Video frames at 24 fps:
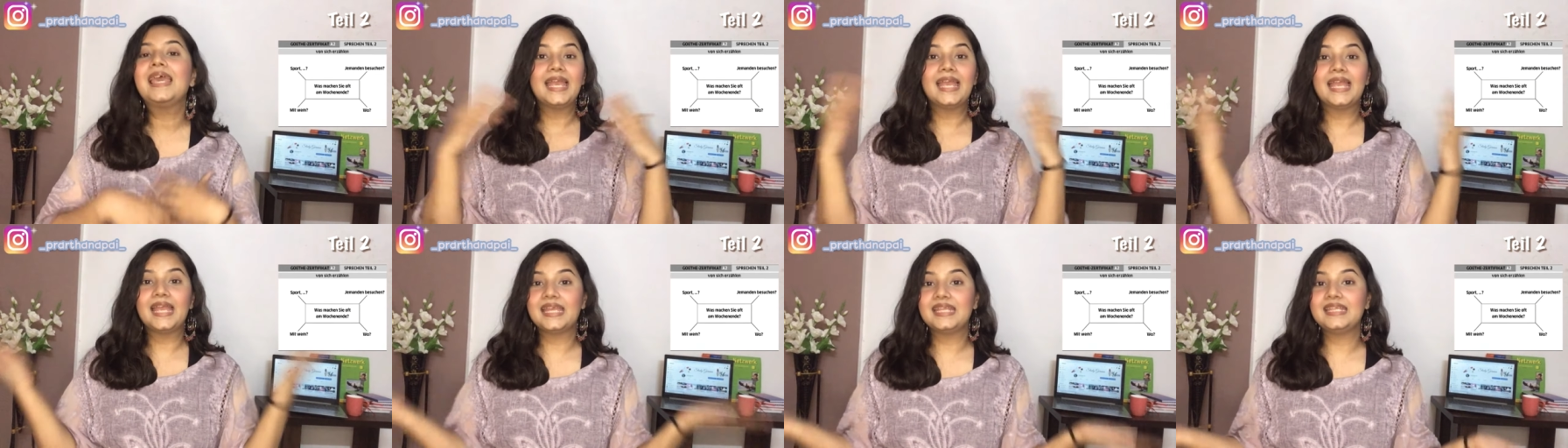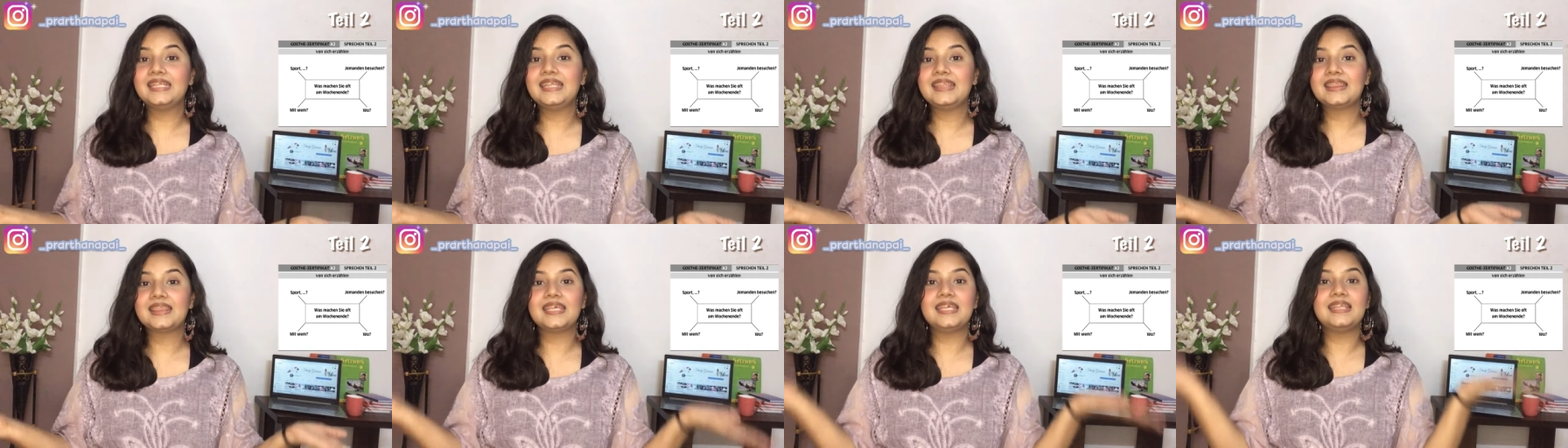
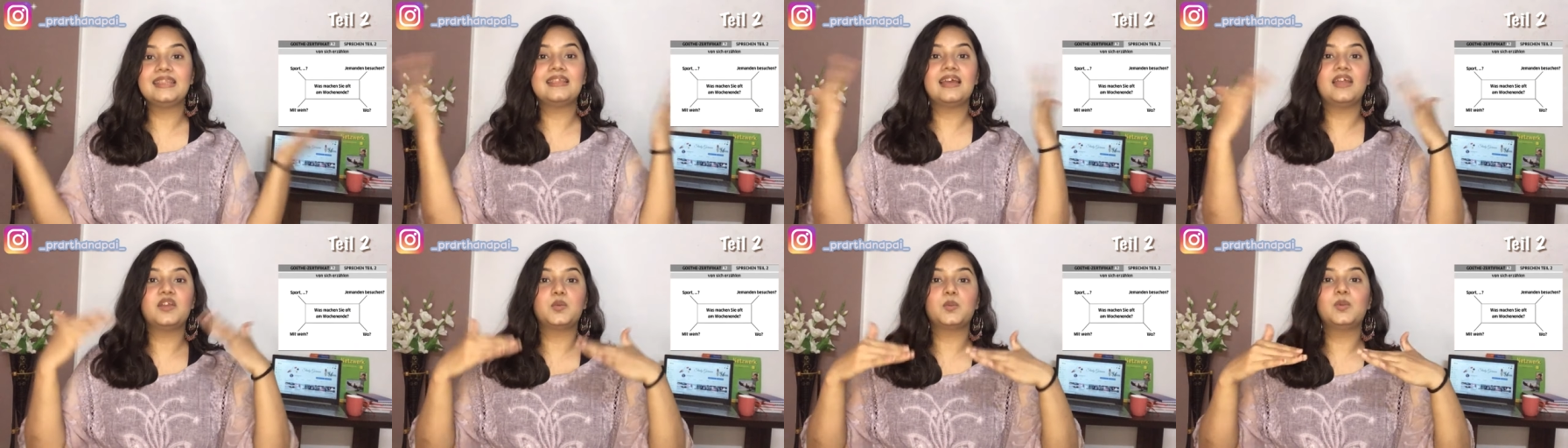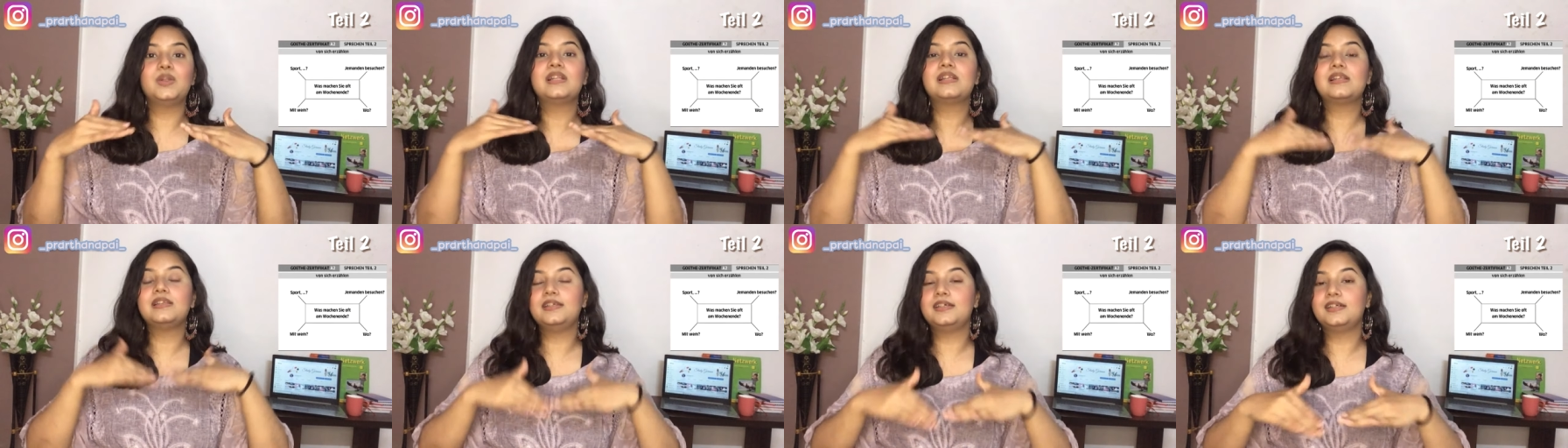anything that will
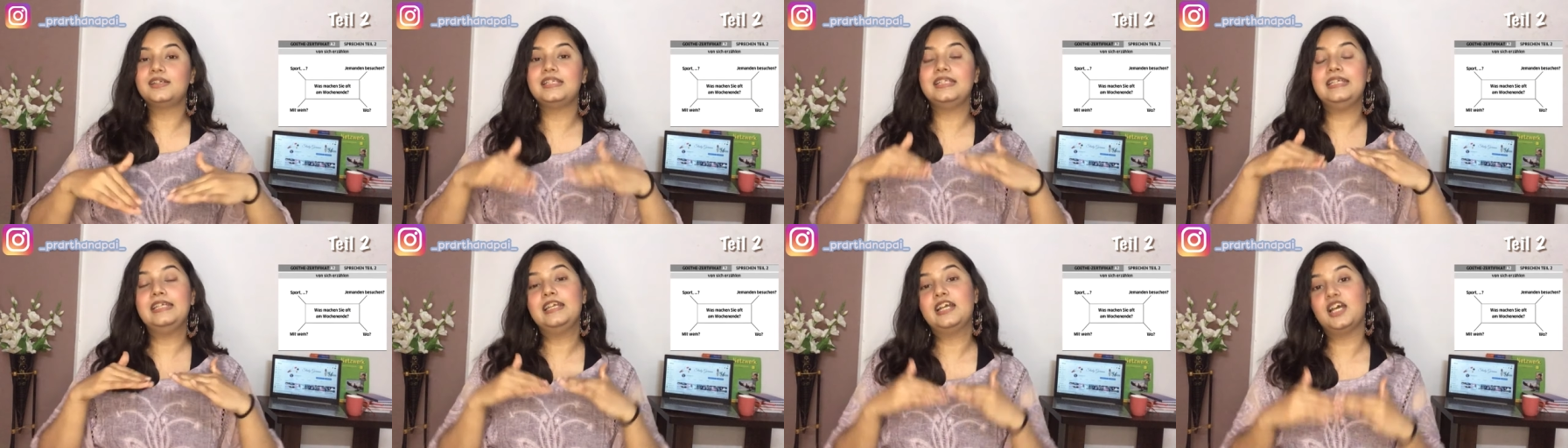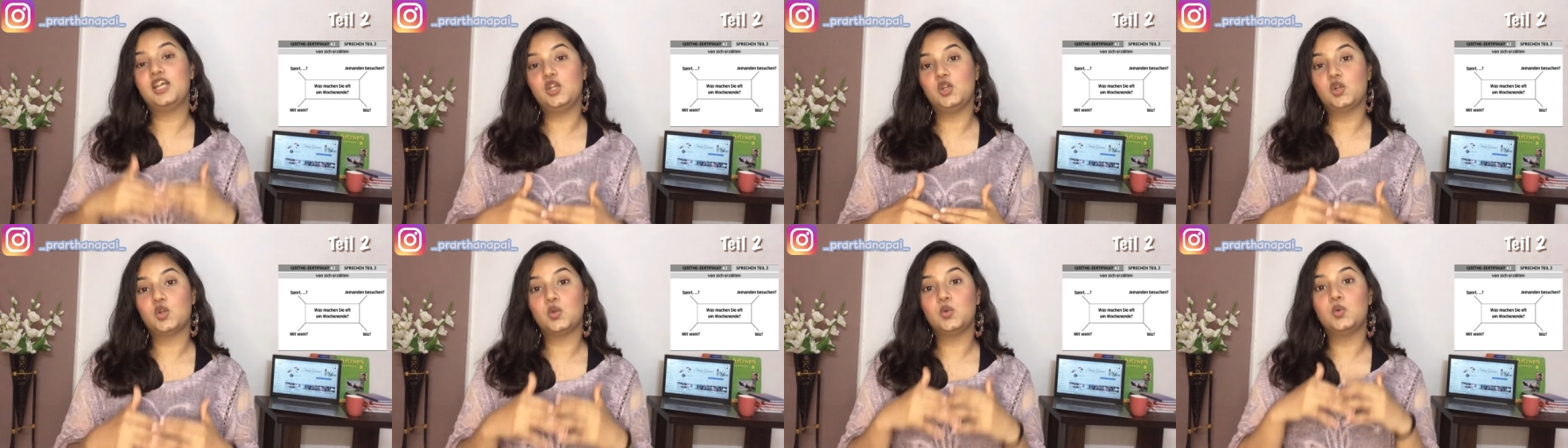clearly
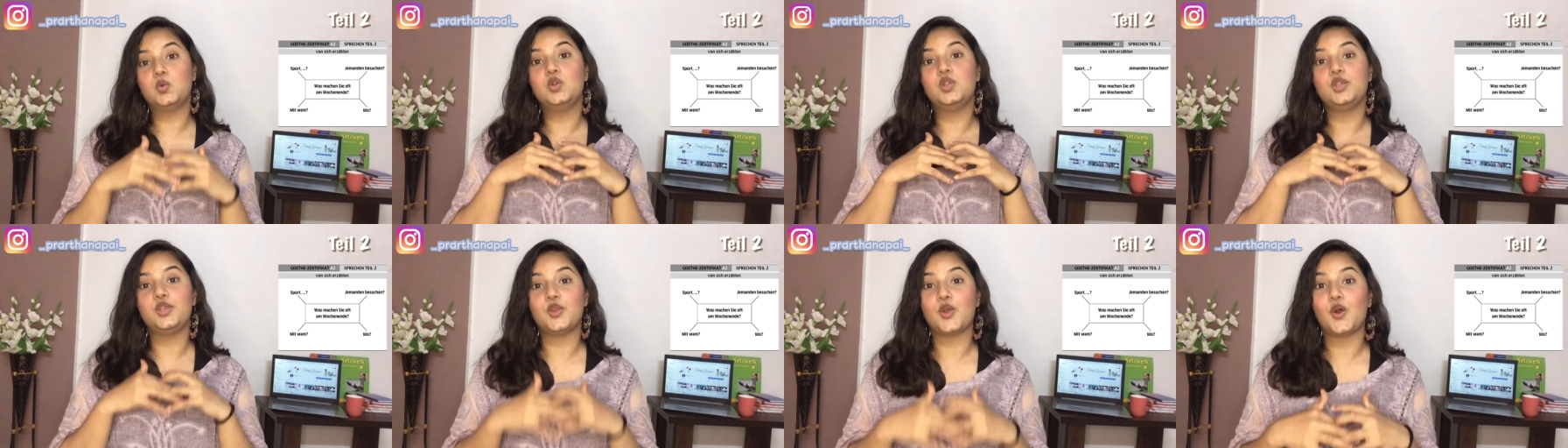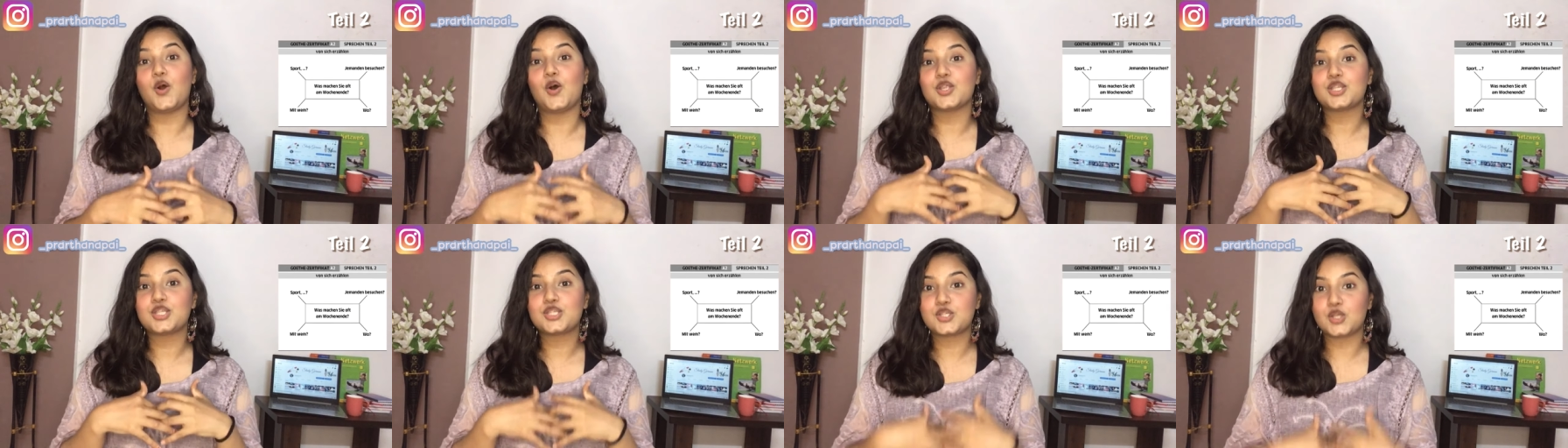conclude your
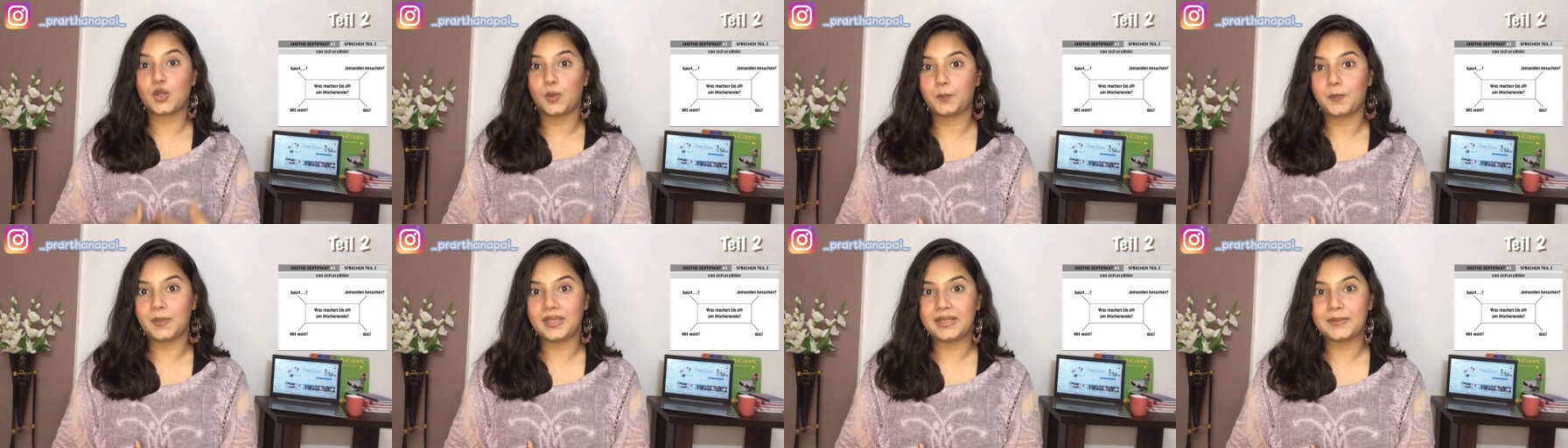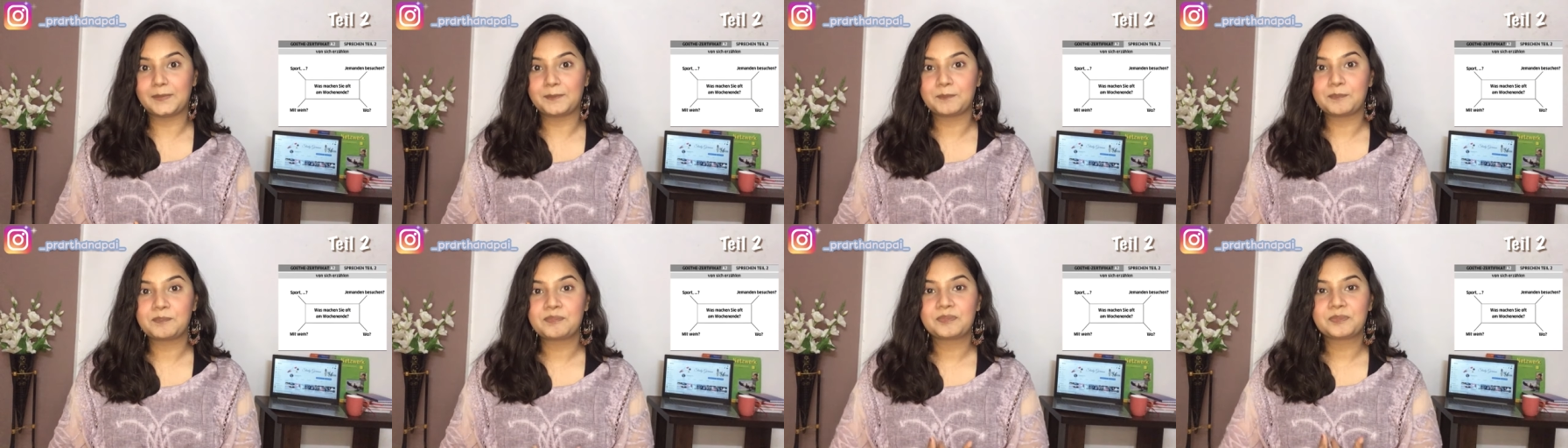topic
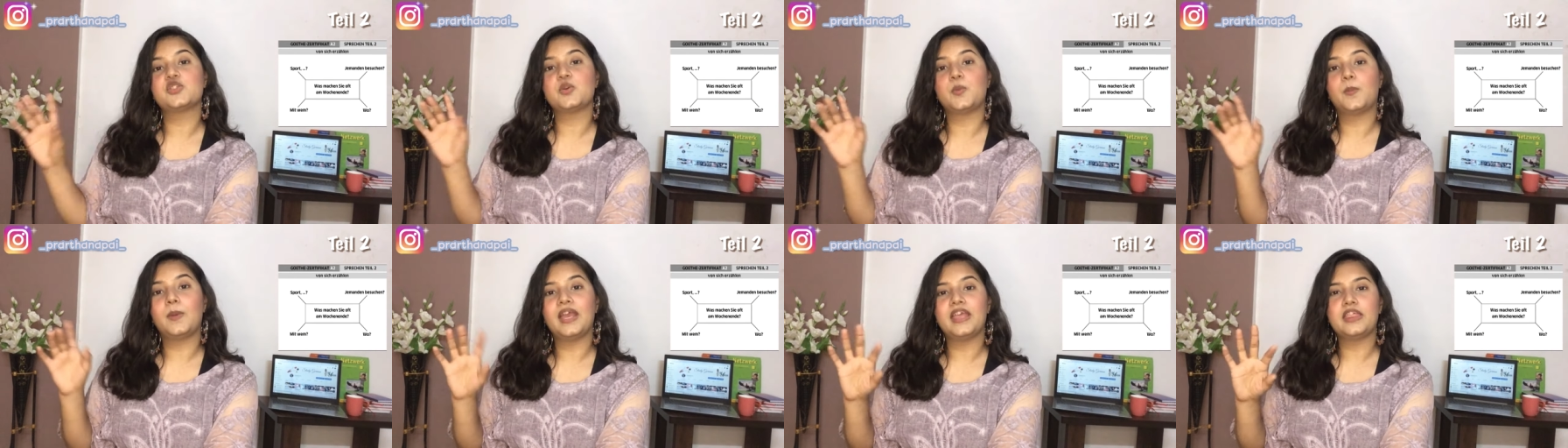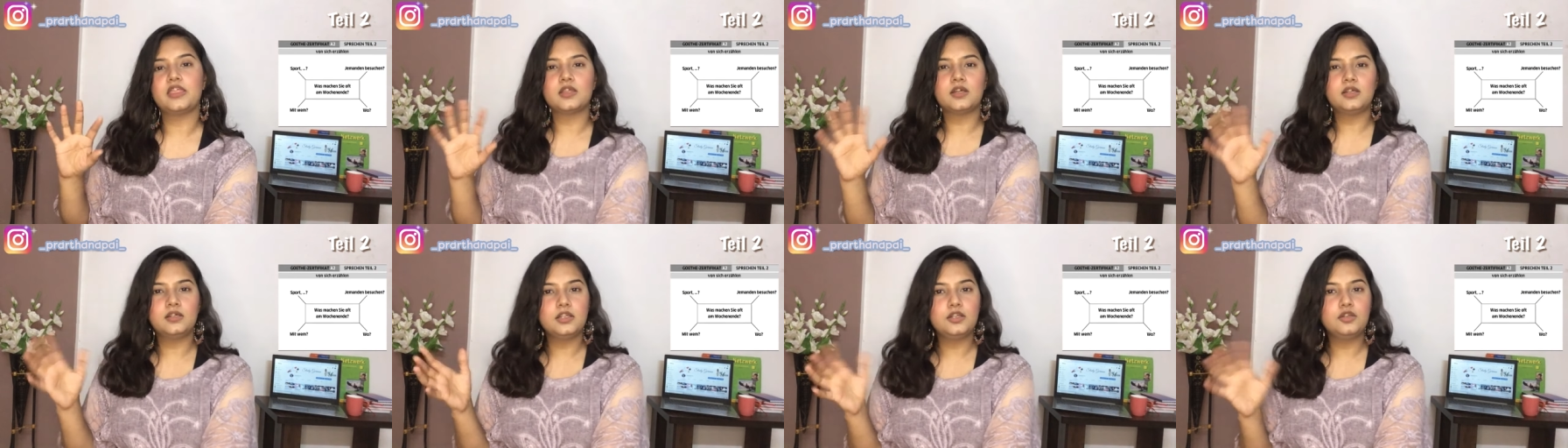so by
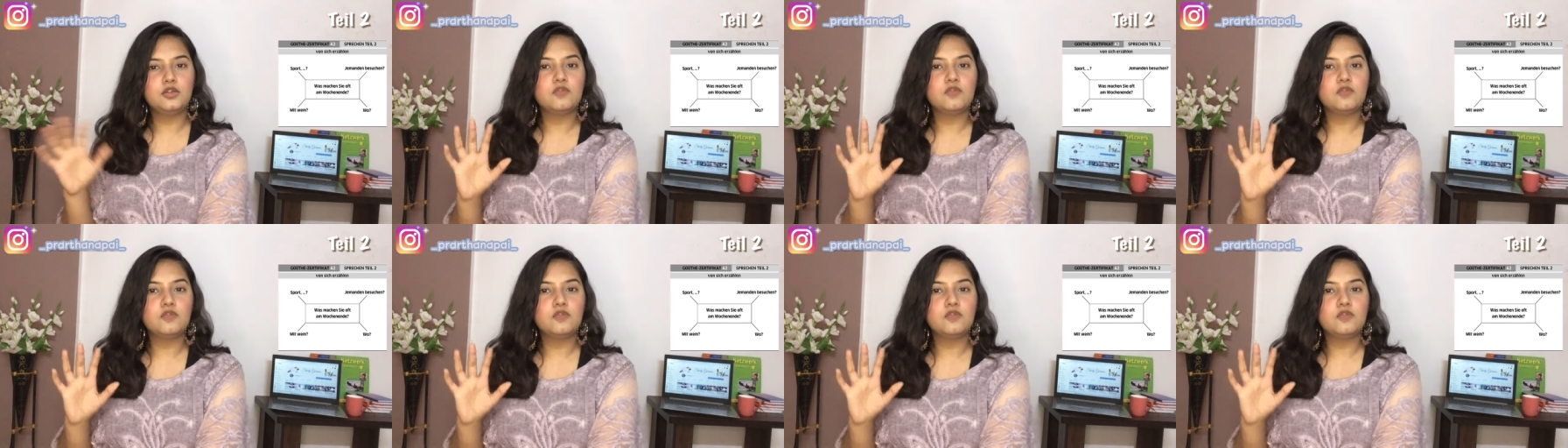13 to